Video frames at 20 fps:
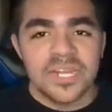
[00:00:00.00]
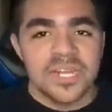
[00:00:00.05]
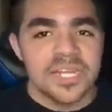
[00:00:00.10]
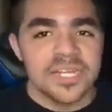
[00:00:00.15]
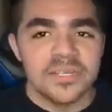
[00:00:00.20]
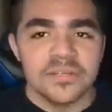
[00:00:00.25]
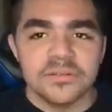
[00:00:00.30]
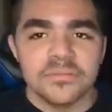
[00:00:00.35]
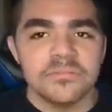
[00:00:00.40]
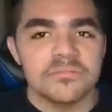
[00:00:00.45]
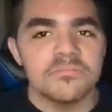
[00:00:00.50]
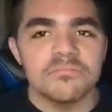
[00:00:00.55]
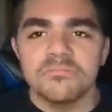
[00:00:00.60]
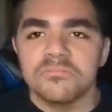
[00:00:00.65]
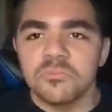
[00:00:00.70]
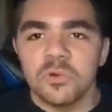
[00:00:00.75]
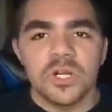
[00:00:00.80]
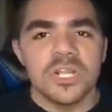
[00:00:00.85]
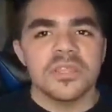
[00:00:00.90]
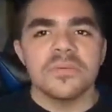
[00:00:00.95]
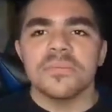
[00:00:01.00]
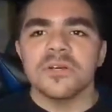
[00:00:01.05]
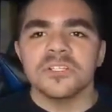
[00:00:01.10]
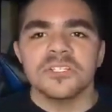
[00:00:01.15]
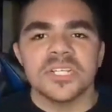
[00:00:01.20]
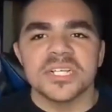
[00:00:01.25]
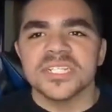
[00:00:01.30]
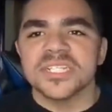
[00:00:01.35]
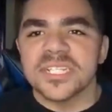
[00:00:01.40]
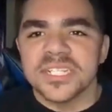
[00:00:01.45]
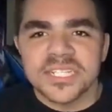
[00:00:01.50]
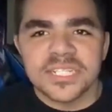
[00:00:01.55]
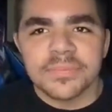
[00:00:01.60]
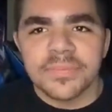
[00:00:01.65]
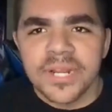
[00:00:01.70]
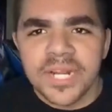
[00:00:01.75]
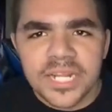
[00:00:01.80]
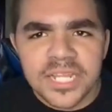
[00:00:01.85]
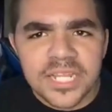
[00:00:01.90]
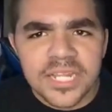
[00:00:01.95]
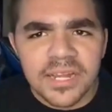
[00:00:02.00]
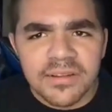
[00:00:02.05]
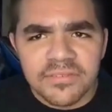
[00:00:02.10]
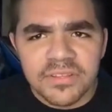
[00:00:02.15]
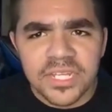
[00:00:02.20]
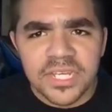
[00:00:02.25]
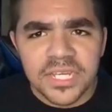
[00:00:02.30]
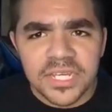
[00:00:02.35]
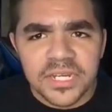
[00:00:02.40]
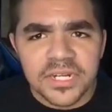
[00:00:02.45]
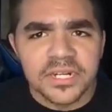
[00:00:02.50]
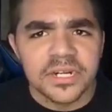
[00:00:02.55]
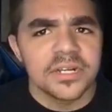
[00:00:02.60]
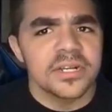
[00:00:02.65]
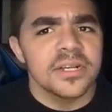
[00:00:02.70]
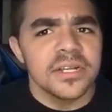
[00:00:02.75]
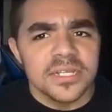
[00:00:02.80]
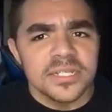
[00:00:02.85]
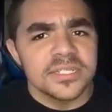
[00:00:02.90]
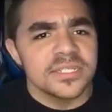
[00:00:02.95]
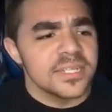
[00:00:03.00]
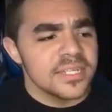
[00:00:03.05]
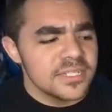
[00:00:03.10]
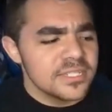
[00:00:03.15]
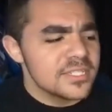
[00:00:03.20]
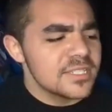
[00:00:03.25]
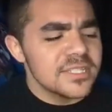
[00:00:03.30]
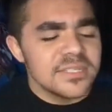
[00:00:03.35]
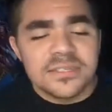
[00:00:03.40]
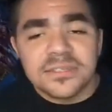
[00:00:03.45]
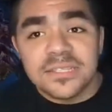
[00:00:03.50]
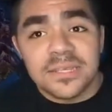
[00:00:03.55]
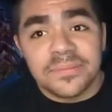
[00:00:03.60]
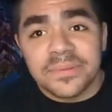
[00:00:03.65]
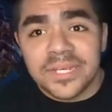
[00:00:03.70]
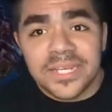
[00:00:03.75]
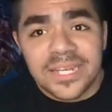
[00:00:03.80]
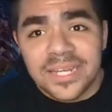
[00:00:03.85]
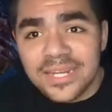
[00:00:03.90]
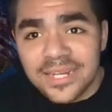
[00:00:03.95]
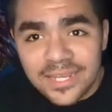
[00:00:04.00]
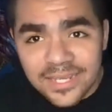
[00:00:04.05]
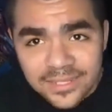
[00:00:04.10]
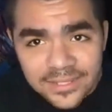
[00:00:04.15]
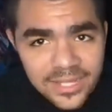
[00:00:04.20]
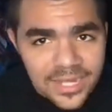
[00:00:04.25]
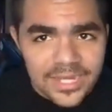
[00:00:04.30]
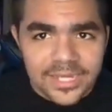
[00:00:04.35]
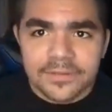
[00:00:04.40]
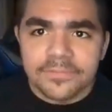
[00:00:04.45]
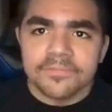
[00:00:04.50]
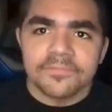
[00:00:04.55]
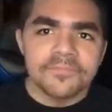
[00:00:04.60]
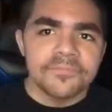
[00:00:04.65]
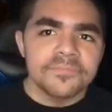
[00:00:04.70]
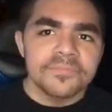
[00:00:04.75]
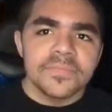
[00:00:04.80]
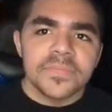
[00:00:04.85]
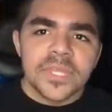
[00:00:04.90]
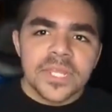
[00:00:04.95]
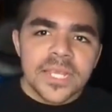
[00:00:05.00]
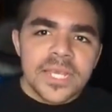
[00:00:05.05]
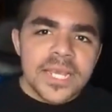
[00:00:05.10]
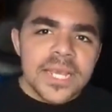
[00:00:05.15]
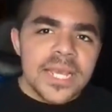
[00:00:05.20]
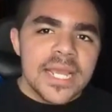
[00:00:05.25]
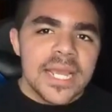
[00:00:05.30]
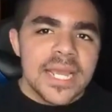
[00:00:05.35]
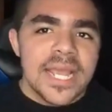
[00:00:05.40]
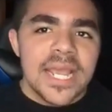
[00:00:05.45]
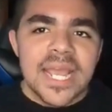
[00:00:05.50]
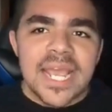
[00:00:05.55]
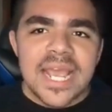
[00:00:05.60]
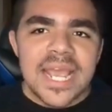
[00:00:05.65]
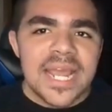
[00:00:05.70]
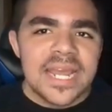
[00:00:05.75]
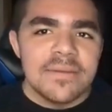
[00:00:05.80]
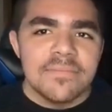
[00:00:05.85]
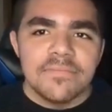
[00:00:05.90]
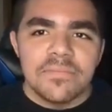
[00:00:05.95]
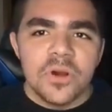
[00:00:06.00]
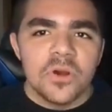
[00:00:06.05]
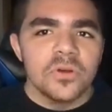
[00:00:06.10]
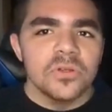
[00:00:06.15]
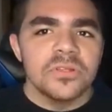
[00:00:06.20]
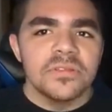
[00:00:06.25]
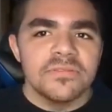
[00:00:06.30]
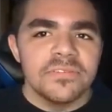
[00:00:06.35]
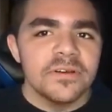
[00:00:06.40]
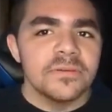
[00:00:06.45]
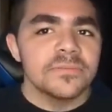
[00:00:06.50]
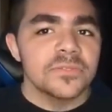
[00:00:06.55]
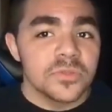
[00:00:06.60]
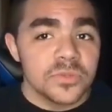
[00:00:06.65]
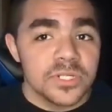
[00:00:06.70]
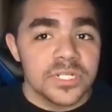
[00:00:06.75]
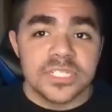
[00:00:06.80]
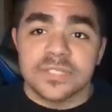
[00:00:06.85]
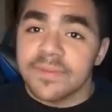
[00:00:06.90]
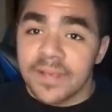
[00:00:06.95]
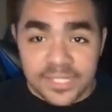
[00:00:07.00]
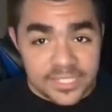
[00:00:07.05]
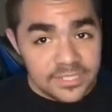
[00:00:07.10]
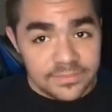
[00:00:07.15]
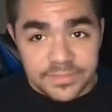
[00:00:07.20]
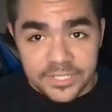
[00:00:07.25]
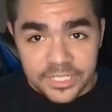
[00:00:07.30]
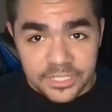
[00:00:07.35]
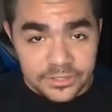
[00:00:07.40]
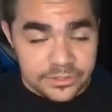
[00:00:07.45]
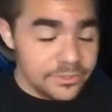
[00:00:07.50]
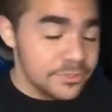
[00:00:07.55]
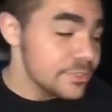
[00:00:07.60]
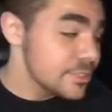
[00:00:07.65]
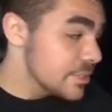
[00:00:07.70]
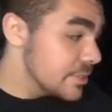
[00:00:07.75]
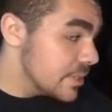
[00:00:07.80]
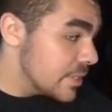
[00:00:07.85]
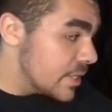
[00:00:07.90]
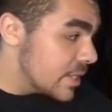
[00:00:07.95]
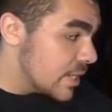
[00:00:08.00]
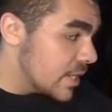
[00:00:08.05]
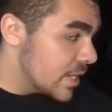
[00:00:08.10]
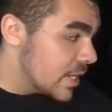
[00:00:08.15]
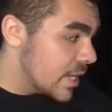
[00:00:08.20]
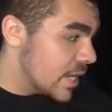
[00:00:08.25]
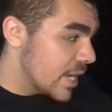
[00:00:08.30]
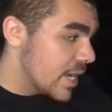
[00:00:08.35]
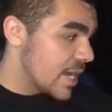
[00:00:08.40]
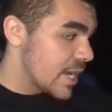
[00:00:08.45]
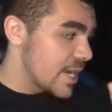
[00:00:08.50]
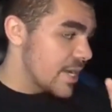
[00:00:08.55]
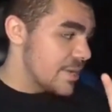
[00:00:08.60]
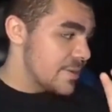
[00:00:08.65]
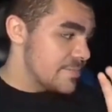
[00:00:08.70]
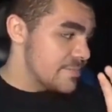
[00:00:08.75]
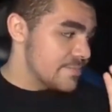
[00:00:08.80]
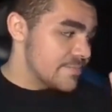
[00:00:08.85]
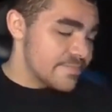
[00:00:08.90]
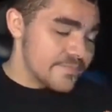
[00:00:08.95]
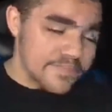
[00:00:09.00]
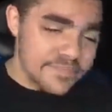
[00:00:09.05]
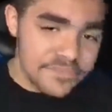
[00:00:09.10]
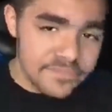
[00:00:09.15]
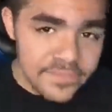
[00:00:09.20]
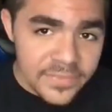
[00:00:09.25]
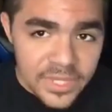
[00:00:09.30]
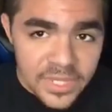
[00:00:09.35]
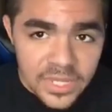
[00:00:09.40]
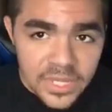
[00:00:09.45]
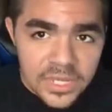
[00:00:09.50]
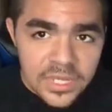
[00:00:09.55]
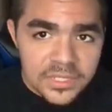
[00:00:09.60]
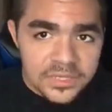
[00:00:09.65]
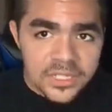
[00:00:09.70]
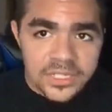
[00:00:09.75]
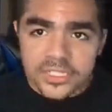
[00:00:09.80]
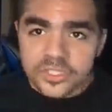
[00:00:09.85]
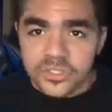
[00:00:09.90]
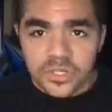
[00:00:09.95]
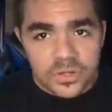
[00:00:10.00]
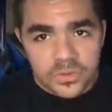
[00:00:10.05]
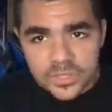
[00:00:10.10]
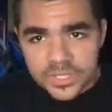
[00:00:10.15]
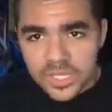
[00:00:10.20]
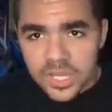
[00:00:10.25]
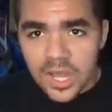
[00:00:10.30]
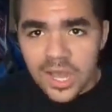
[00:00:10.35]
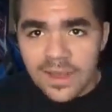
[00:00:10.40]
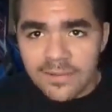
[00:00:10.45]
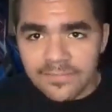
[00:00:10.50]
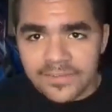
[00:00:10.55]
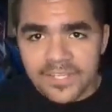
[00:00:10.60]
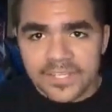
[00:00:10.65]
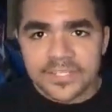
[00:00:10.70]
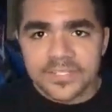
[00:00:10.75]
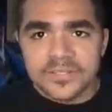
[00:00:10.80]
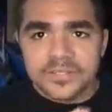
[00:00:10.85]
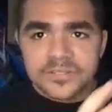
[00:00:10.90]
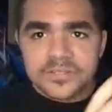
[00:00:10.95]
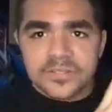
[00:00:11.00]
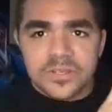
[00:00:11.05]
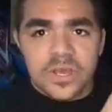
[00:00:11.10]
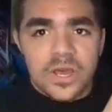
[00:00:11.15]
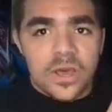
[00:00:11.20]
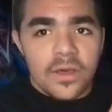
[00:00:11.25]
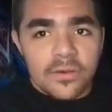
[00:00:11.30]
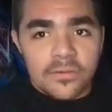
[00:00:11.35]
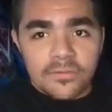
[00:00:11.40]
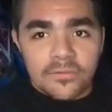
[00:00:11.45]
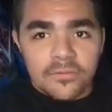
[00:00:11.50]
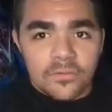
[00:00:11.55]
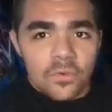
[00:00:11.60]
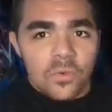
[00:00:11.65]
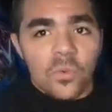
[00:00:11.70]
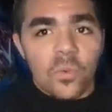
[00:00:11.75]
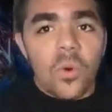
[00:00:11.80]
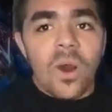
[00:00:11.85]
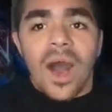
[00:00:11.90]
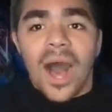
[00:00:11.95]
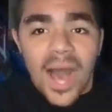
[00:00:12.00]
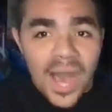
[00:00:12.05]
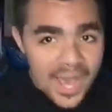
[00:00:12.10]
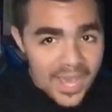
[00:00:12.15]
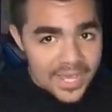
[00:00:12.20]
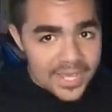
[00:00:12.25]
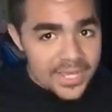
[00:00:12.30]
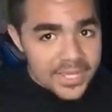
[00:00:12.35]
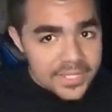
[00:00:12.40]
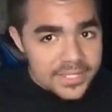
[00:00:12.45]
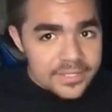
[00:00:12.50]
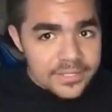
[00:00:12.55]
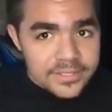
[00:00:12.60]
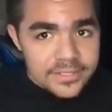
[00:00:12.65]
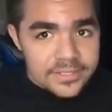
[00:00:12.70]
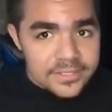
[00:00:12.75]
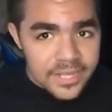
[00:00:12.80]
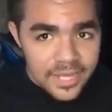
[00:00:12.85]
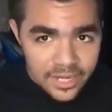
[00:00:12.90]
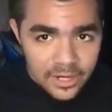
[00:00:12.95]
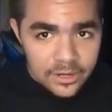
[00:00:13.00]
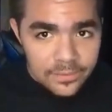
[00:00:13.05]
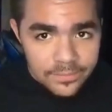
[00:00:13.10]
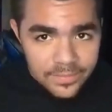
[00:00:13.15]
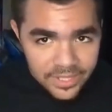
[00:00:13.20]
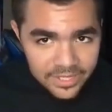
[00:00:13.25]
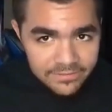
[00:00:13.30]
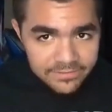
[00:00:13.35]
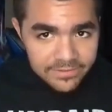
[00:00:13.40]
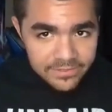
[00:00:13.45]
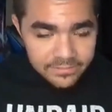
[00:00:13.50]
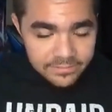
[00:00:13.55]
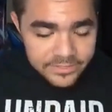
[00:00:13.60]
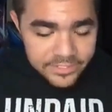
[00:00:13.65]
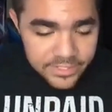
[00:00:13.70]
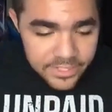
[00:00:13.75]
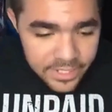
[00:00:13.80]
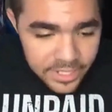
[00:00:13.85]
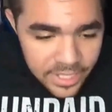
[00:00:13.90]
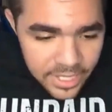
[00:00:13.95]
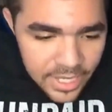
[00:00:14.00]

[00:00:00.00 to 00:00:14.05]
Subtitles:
been one of the most anticipated of the year since the beginning, like, and both films were expected to be huge. Let's start with the obvious of why they are big films.